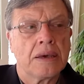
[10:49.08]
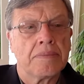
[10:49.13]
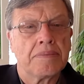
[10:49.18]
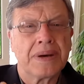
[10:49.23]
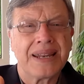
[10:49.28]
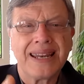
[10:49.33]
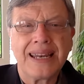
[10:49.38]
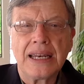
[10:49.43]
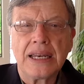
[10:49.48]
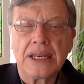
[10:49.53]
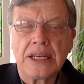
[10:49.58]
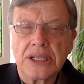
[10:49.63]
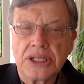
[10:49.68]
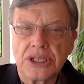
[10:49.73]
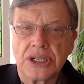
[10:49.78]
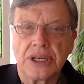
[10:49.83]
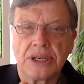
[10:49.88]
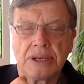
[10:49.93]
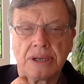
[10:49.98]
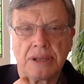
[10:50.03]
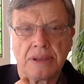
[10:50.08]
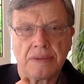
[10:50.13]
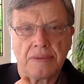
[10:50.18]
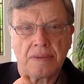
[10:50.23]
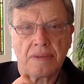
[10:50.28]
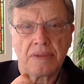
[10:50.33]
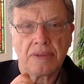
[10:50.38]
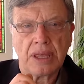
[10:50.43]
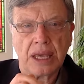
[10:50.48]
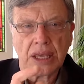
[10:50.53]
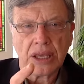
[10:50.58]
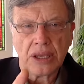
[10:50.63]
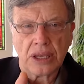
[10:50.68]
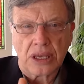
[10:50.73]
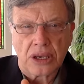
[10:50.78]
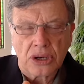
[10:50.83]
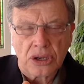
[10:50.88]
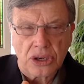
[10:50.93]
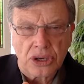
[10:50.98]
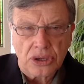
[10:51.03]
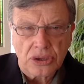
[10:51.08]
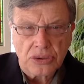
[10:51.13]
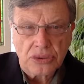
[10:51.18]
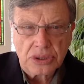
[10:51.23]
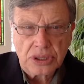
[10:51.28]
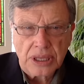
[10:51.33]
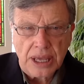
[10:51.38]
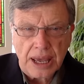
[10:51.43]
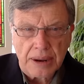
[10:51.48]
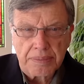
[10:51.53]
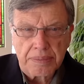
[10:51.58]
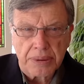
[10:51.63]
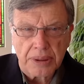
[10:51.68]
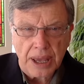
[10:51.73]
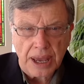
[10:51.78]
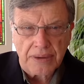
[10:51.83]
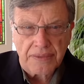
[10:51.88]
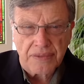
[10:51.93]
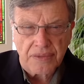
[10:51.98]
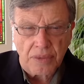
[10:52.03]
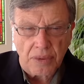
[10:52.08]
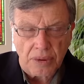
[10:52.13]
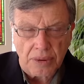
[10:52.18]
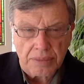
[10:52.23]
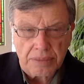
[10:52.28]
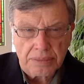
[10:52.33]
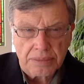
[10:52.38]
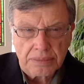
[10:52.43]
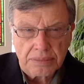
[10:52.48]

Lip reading: But in addition, they could use that platform